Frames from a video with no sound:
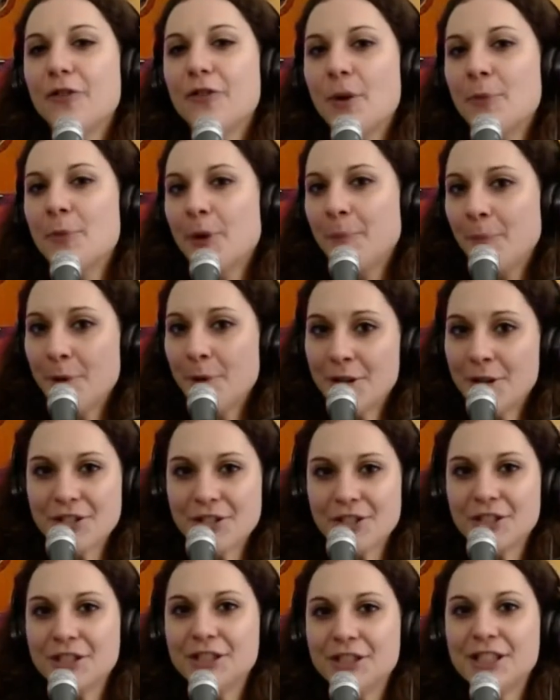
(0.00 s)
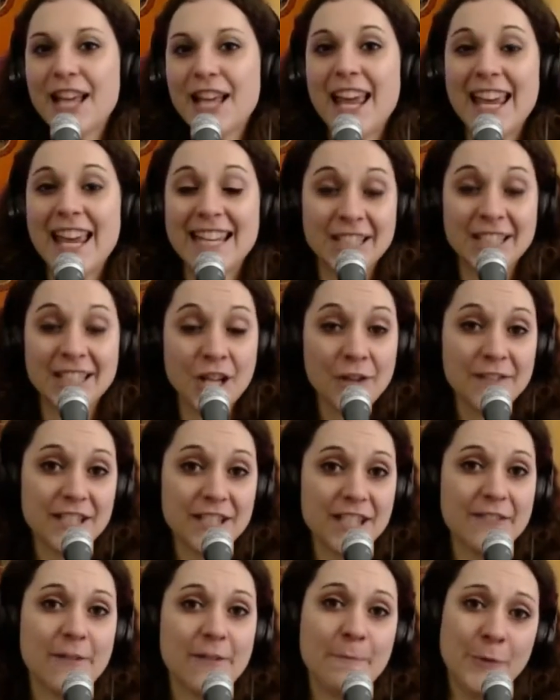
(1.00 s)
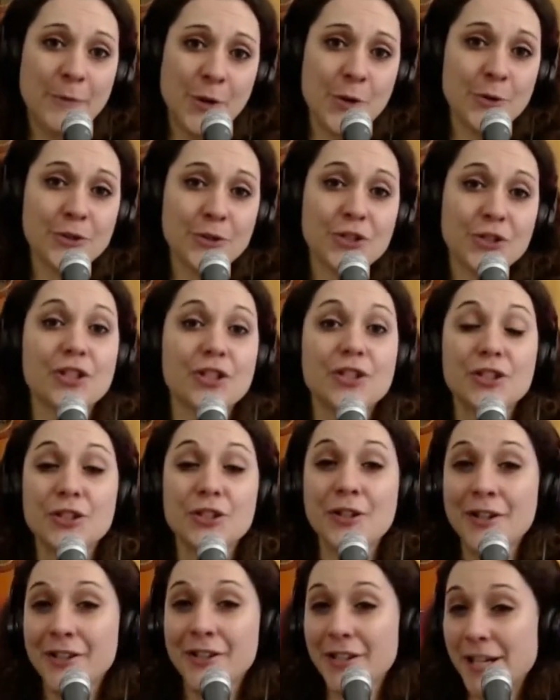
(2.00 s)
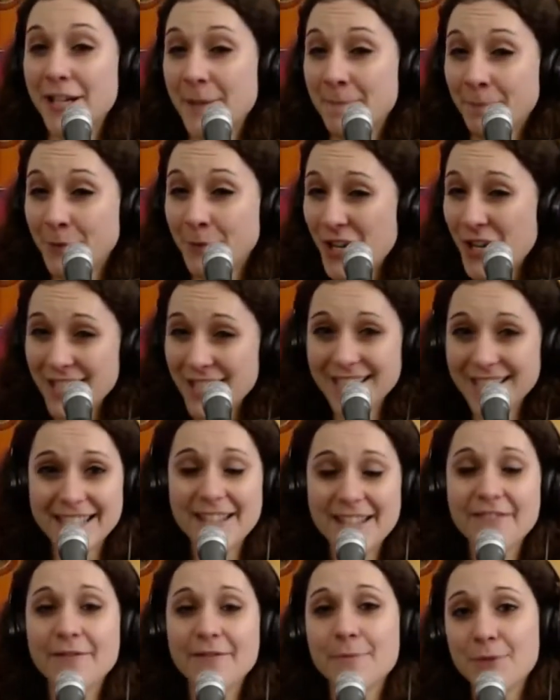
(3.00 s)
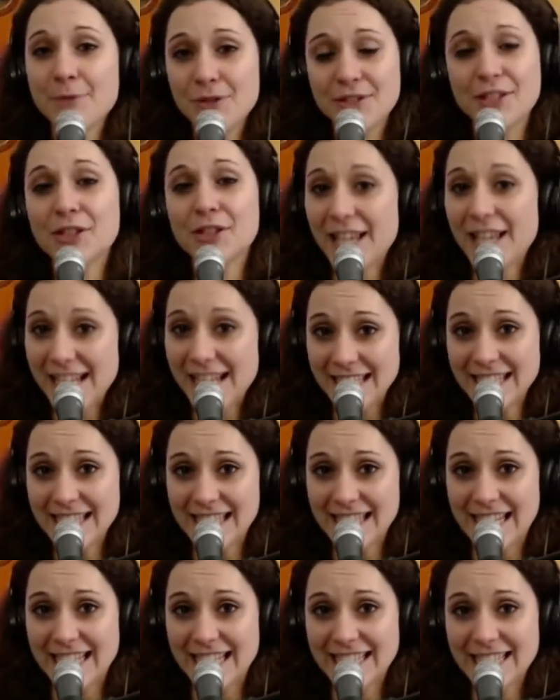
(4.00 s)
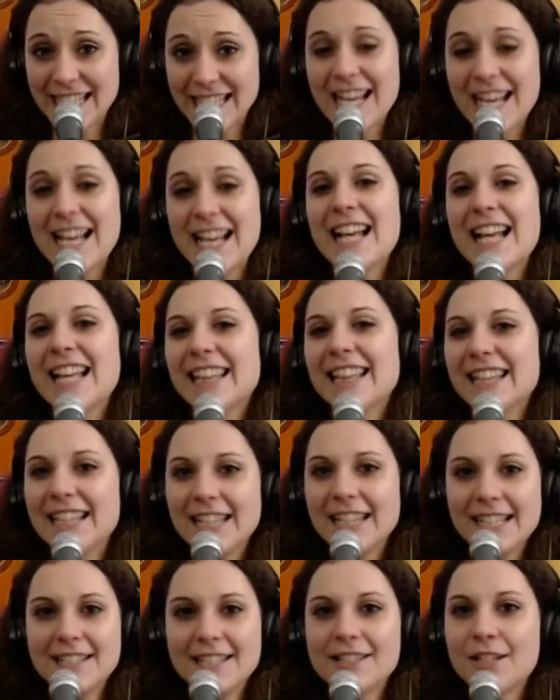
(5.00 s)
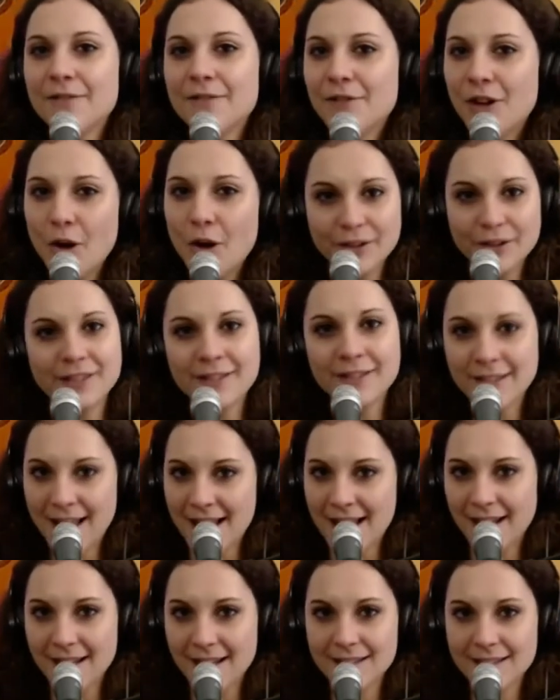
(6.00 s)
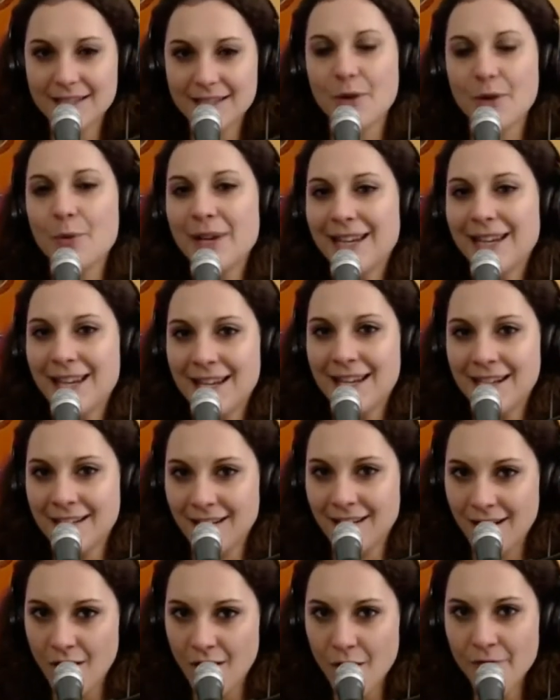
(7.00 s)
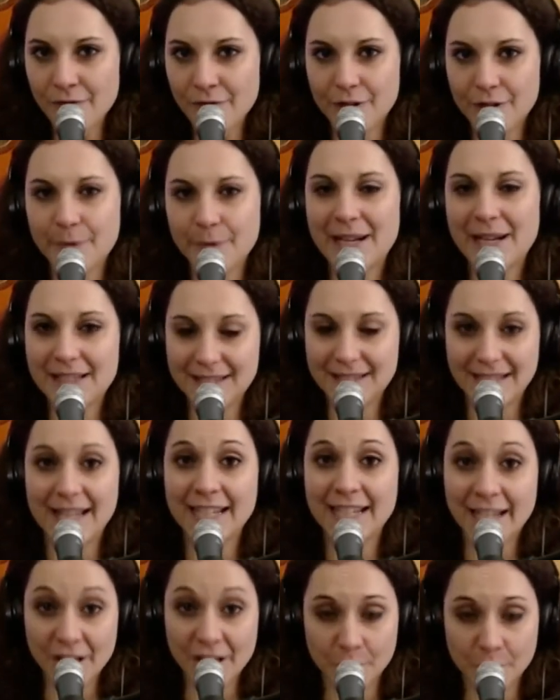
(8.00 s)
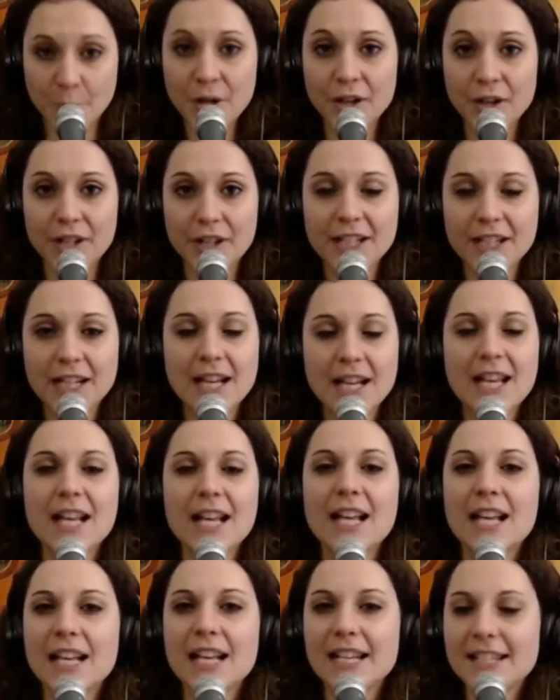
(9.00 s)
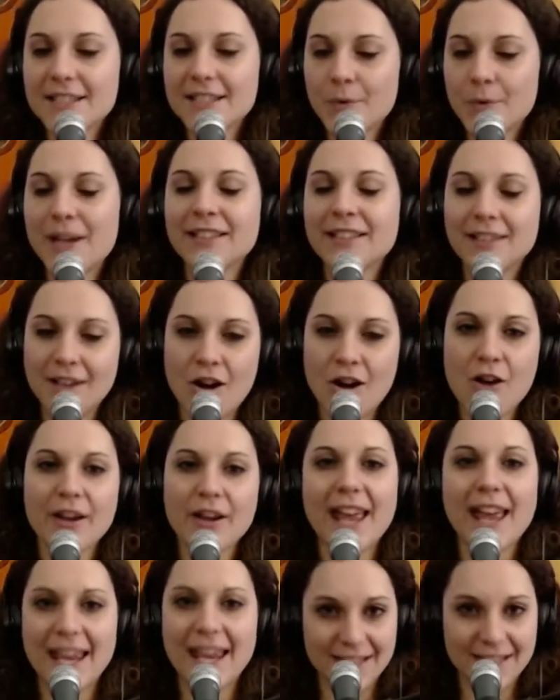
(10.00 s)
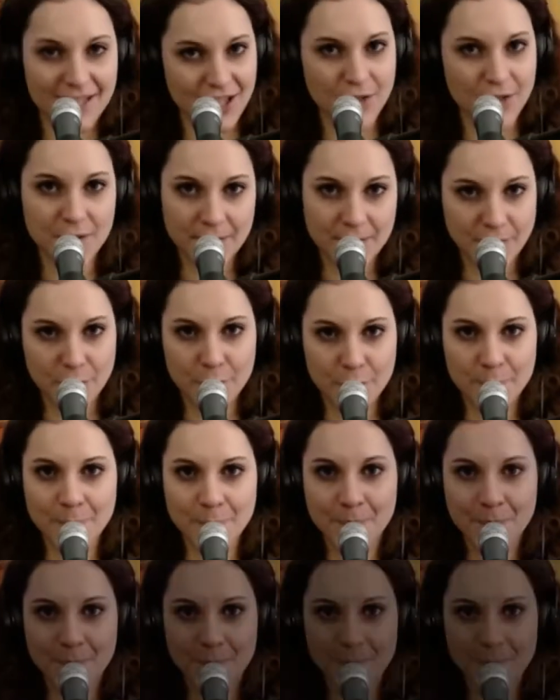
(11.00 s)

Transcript: From her personal and innovative approach to her impressive musical instinct, the list of golden nuggets we can uncover by studying her work is quite long and useful.